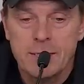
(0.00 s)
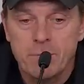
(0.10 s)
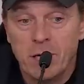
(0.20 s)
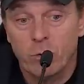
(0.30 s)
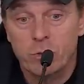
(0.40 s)

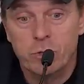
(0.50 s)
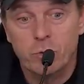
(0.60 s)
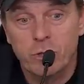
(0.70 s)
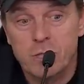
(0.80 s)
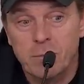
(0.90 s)
But I also
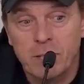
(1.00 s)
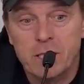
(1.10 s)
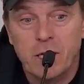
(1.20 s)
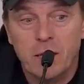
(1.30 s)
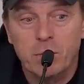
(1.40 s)
know there's some
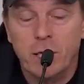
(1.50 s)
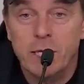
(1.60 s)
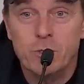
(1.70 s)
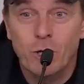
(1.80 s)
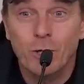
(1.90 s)
exciting
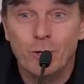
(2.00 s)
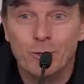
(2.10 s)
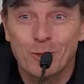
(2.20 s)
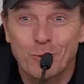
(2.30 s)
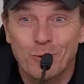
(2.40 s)
players knocking
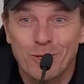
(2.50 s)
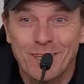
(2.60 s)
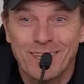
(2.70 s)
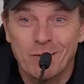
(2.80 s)
on the door uh,